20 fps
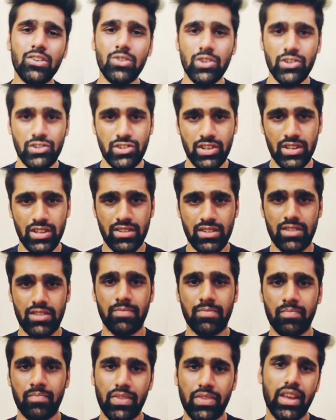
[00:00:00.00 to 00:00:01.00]

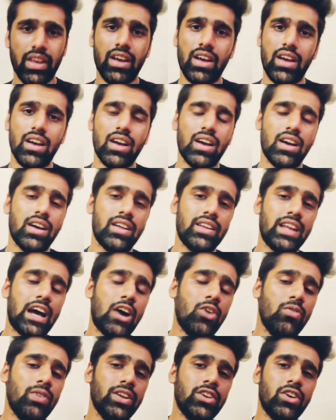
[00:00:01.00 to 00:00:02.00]
questions.
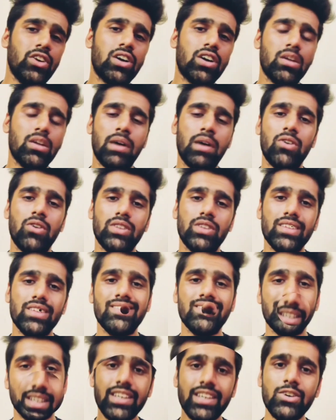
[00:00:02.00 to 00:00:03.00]
Now we talk about the
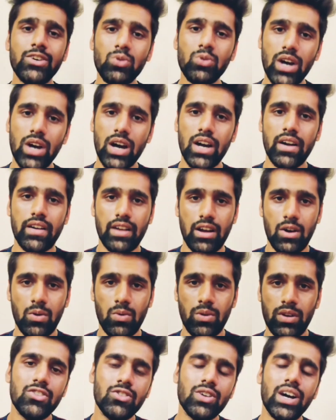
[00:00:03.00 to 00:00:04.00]
second cue card round.
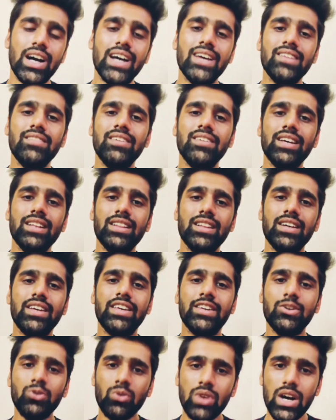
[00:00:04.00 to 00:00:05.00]
So guys, in the
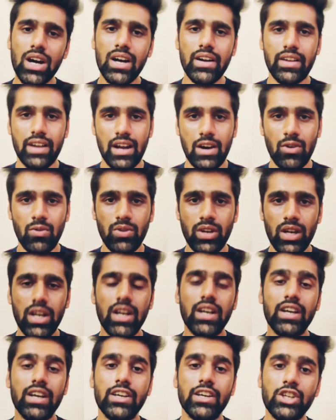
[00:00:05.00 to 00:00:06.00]
cue card round,
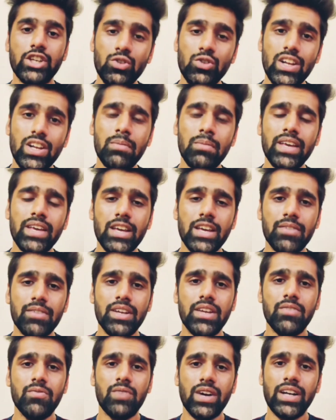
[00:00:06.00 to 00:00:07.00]
you will be
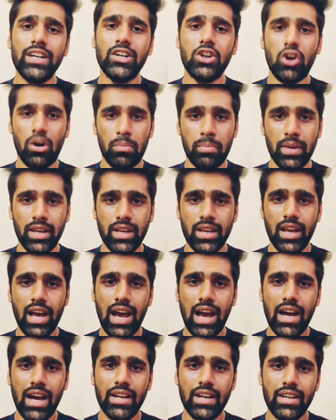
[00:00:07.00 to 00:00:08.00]
given one topic
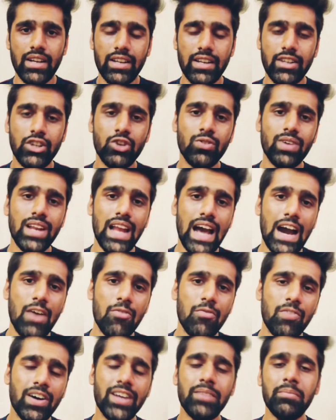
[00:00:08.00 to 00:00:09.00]
and you will
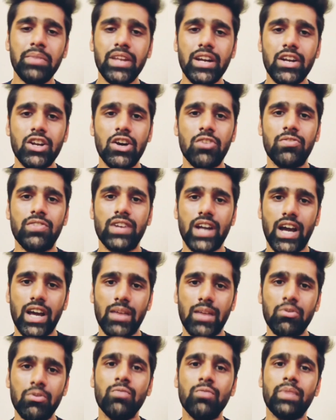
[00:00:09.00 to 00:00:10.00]
have 1 minute of
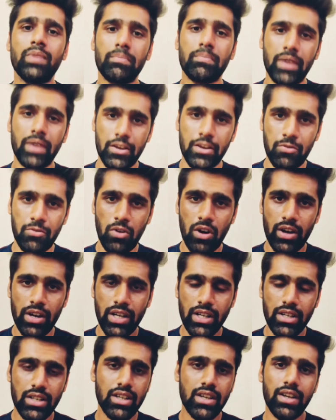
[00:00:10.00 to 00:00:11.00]
time to prepare for
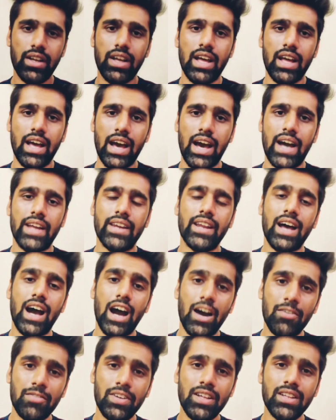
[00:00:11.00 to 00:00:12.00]
it. And
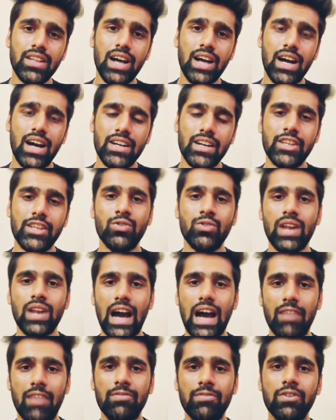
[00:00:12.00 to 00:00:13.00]
after that, you will
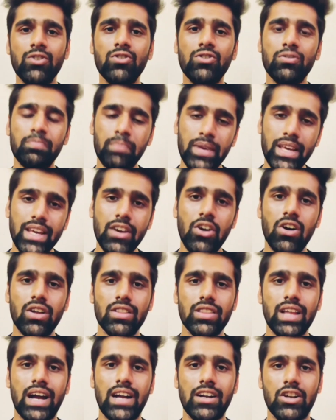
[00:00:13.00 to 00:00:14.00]
have to speak
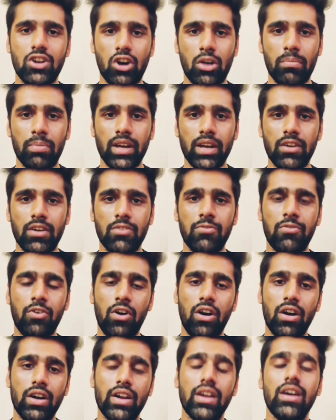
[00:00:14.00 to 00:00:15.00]
on that topic
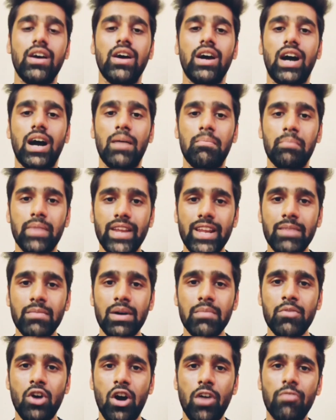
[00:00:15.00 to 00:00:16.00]
for a
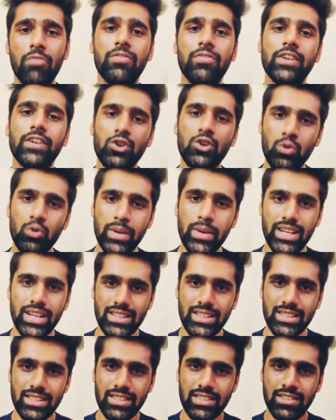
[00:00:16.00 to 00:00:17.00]
minimum of 2
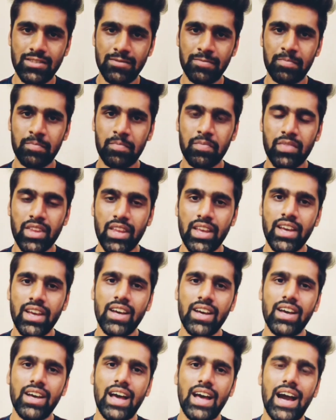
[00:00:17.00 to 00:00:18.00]
minutes.
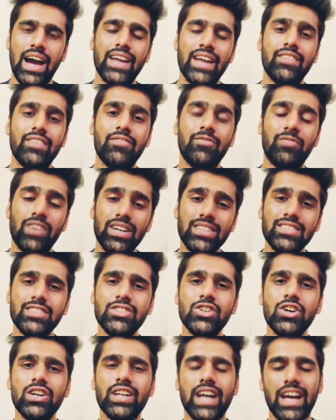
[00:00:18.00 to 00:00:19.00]
And
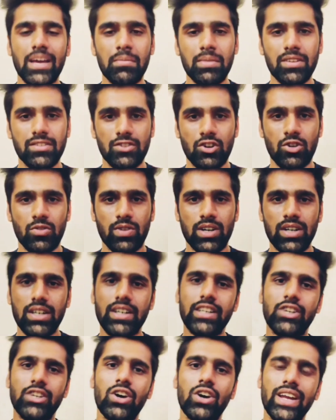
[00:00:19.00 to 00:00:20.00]
once your time is
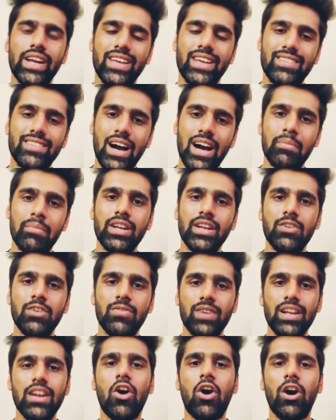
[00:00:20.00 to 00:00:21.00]
over, your examiner
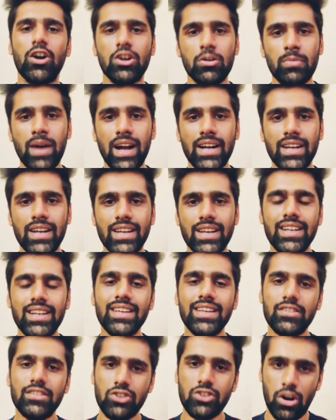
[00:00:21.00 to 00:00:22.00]
will
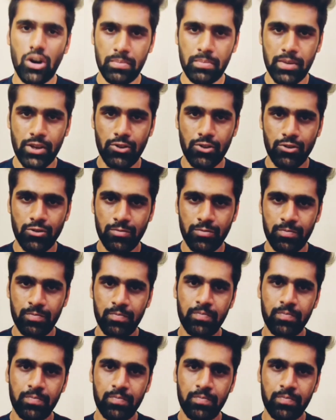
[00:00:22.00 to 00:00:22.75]
automatically stop you.